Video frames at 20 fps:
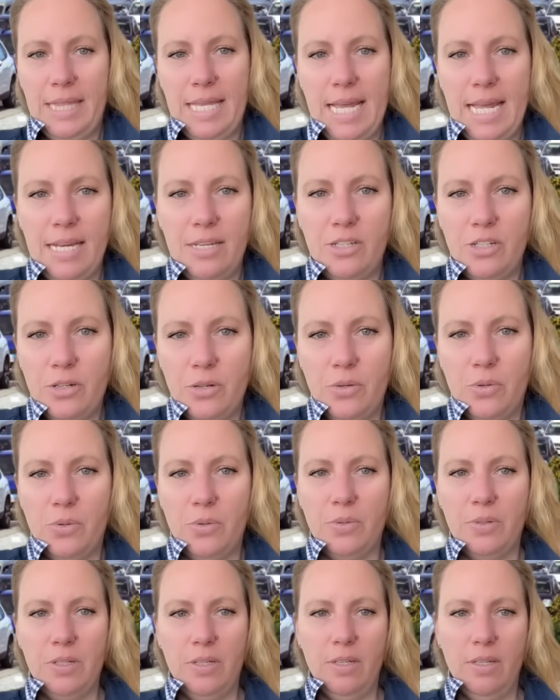they
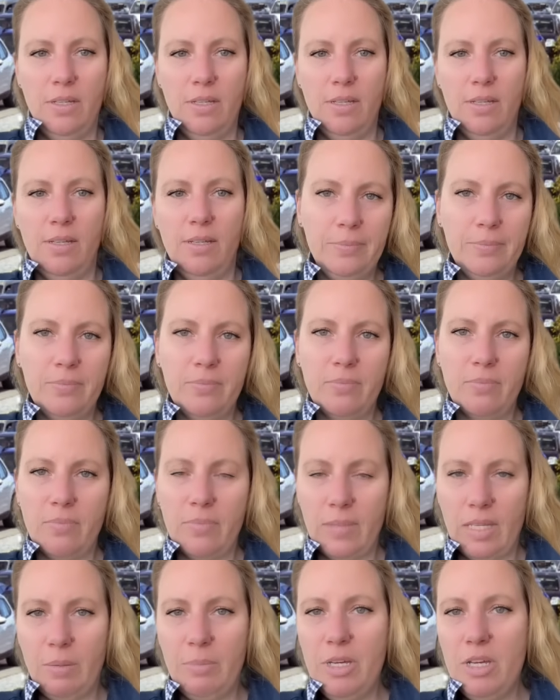do?
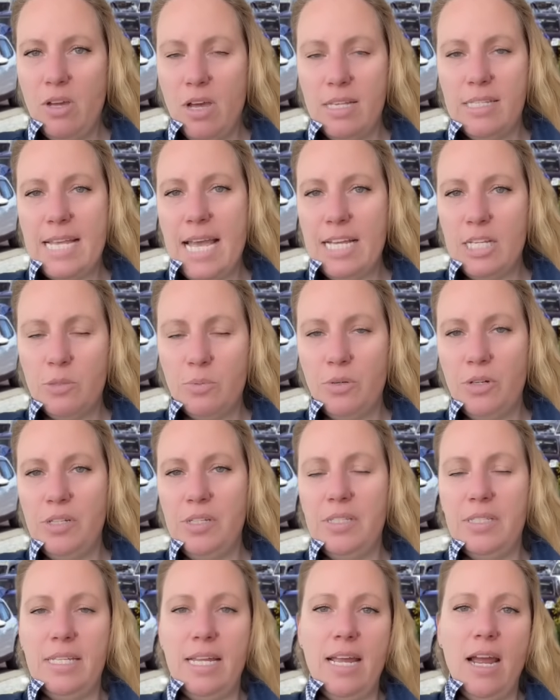Because
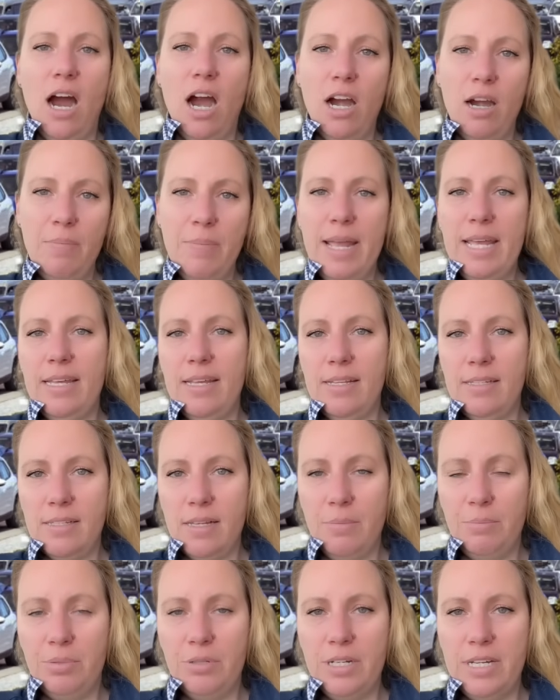experts, they are making
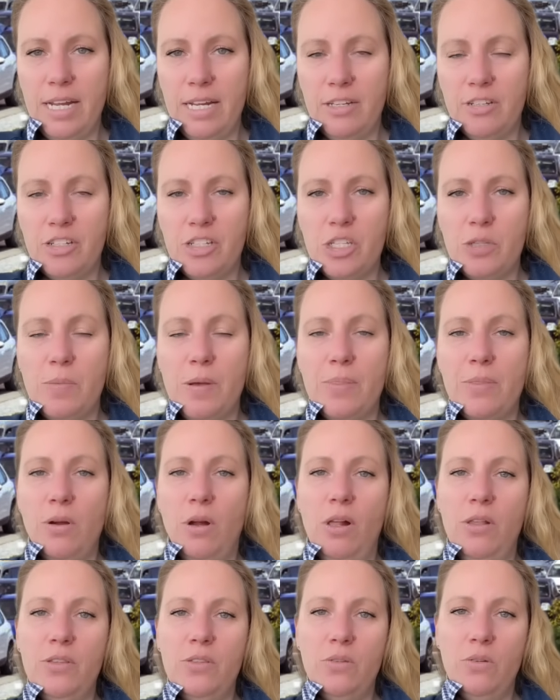some predictions, but they're
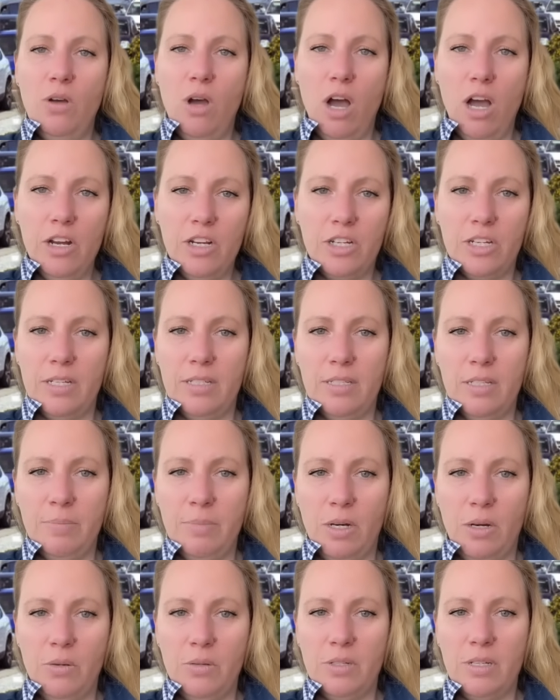also cautious
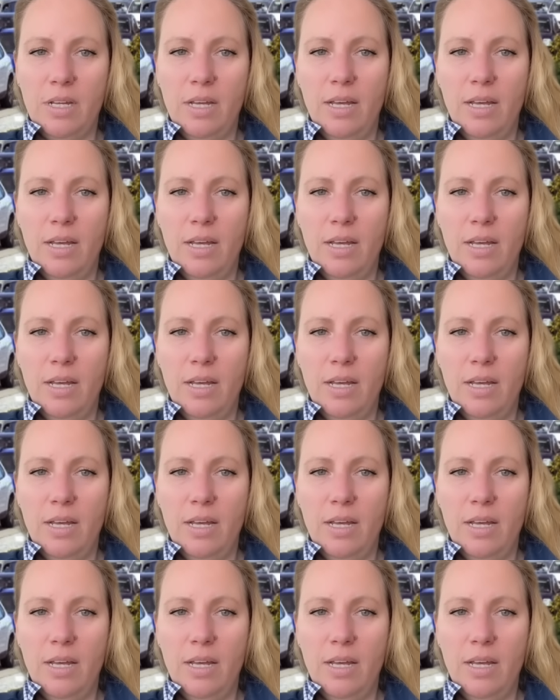about